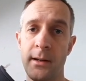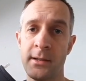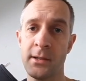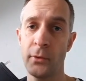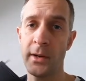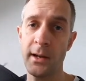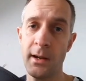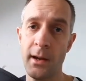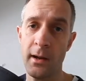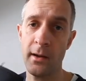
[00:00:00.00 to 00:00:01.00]
It's
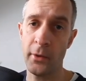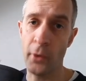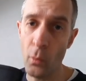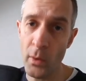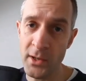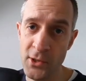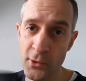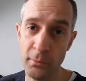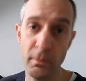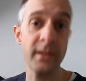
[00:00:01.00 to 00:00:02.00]
already an old
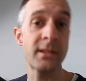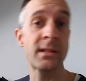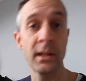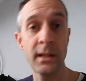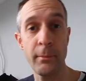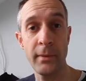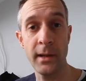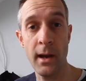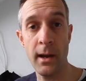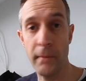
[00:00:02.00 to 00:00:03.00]
wetsuit, but it's still
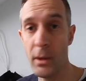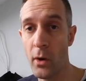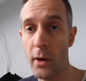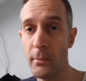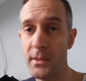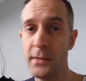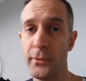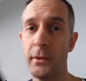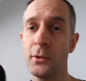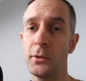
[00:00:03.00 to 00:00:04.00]
keeping me warm. It's a
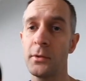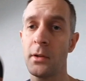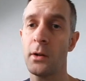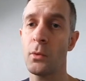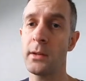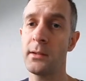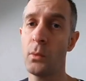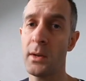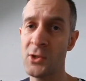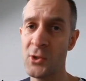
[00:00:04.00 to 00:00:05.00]
very good
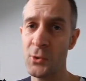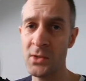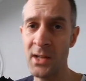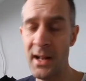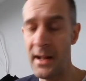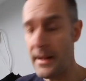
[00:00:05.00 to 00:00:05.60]
quality wetsuit.